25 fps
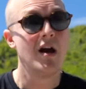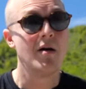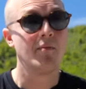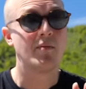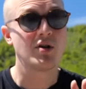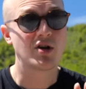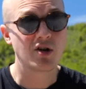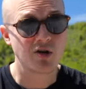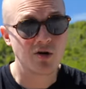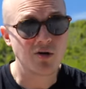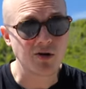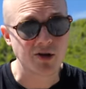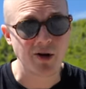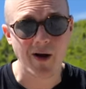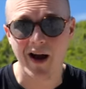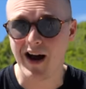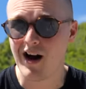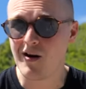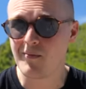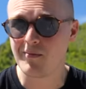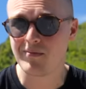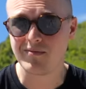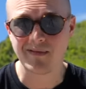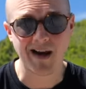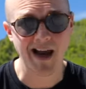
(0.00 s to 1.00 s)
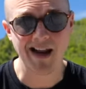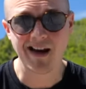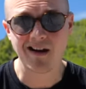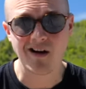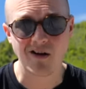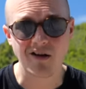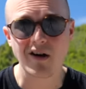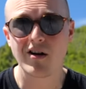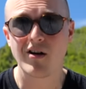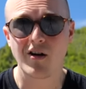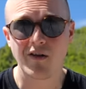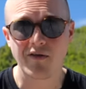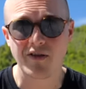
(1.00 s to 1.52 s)
but should also help getting
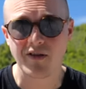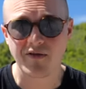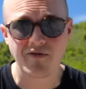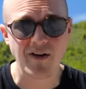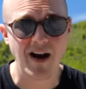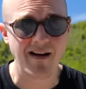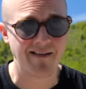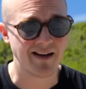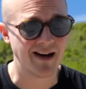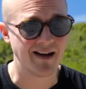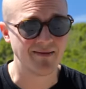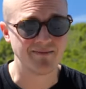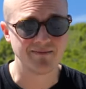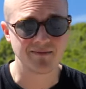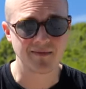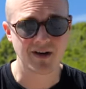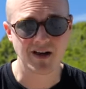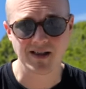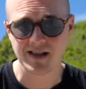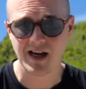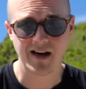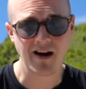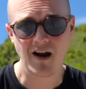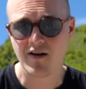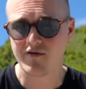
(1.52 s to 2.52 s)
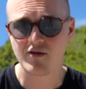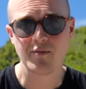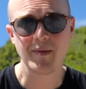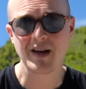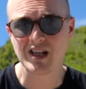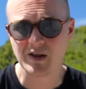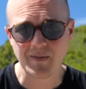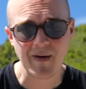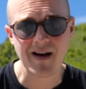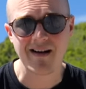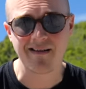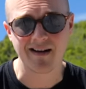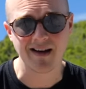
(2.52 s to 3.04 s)
on and off the ferry, because I know from
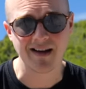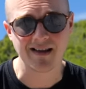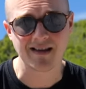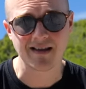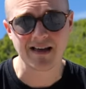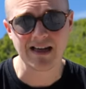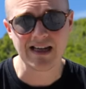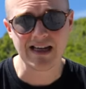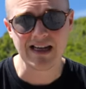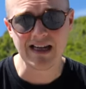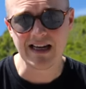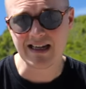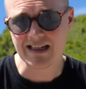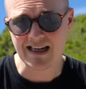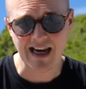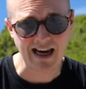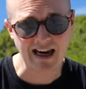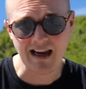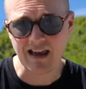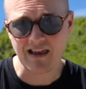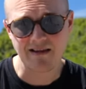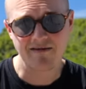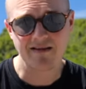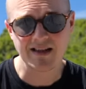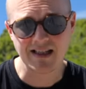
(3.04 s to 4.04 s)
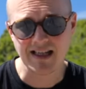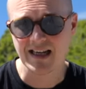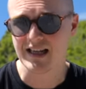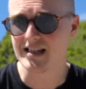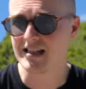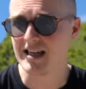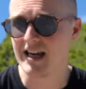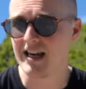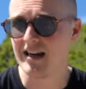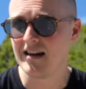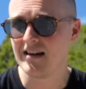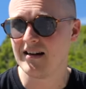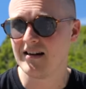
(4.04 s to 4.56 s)
experience, taking a
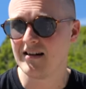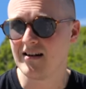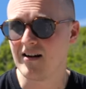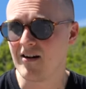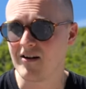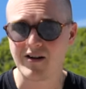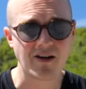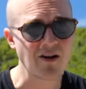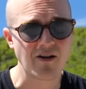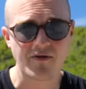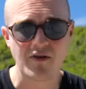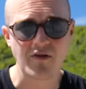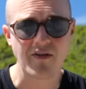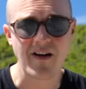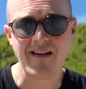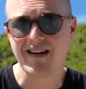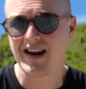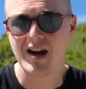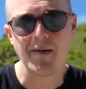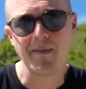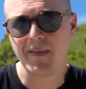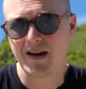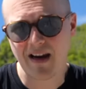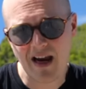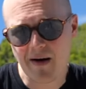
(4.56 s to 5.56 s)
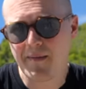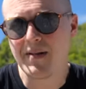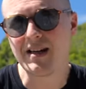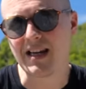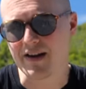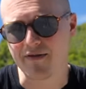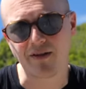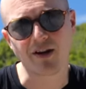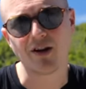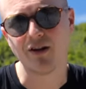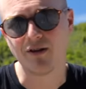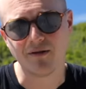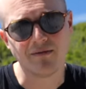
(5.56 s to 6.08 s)
360 on and off a ferry can, can be
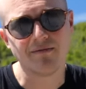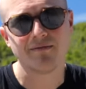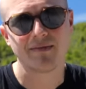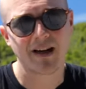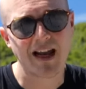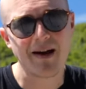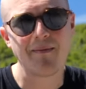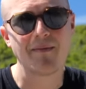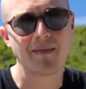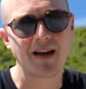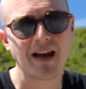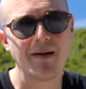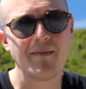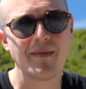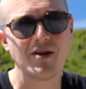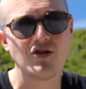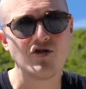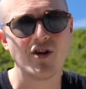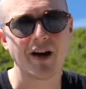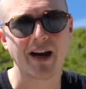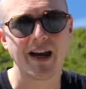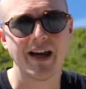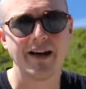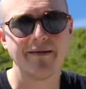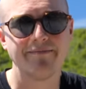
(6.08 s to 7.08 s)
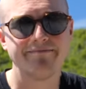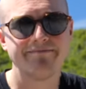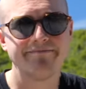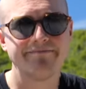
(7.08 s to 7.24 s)
difficult, can, can be tricky.